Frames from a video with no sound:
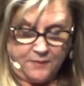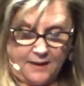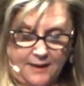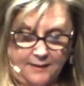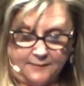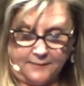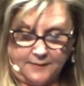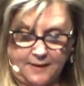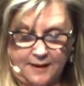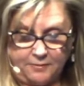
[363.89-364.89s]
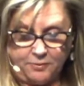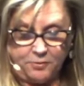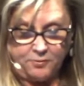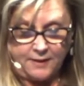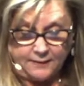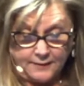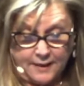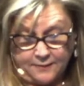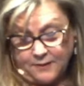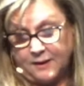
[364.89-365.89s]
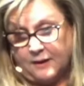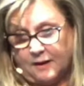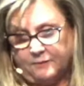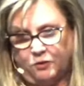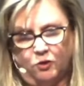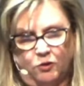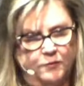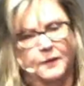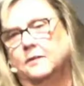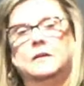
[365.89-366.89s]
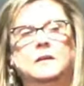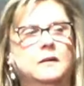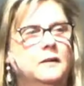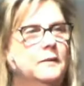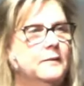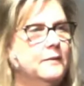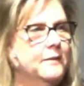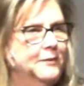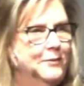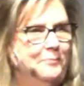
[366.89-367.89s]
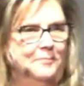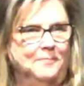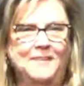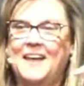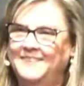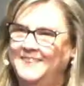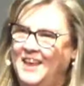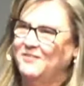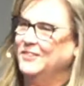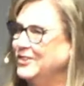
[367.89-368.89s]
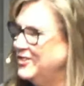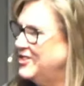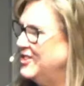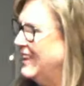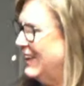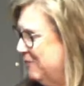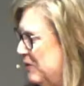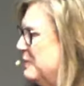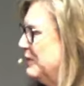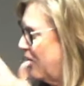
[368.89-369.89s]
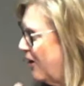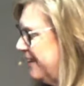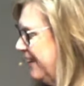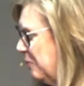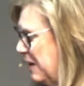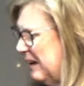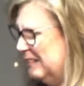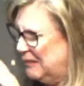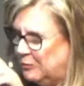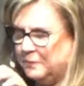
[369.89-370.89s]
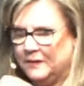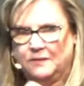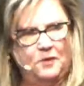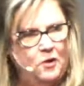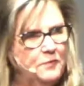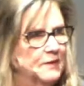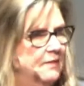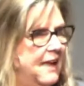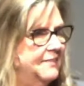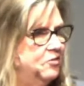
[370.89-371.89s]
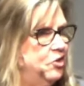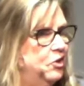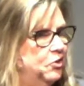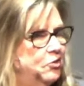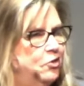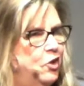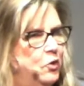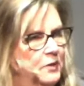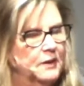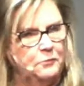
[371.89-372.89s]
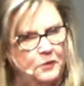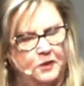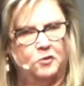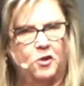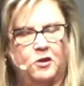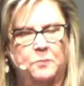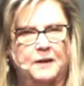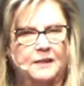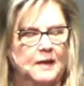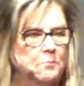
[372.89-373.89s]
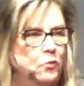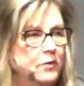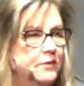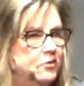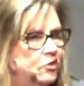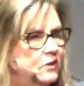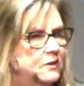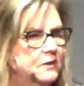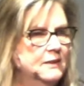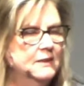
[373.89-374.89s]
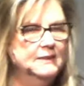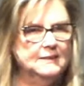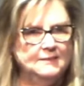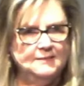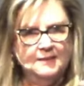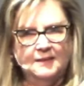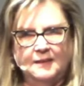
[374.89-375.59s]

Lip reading: And then the next evolution that we've been talking about a little bit over the last year or so, and we're going to talk about a lot more this year, is,